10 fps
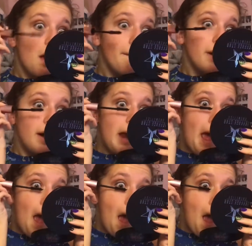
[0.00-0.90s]
But
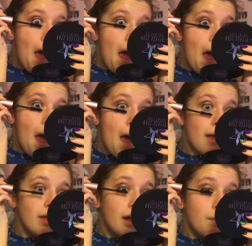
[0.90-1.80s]

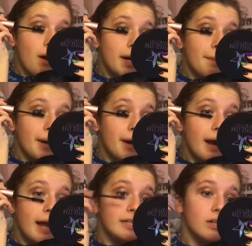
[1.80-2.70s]
the marking period
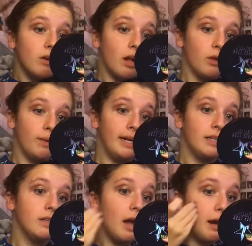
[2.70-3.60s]
ended on
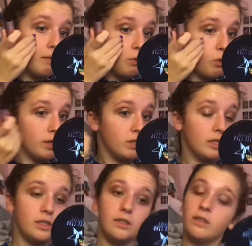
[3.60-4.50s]
Halloween, and of course,
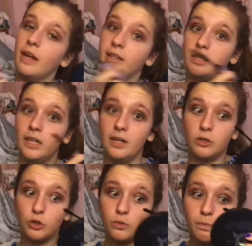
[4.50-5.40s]
it, like,
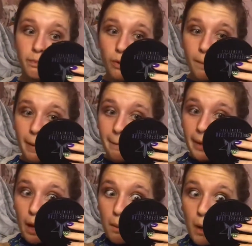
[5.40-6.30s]
didn't put my
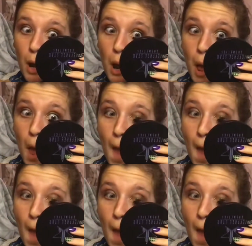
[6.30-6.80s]
B up today.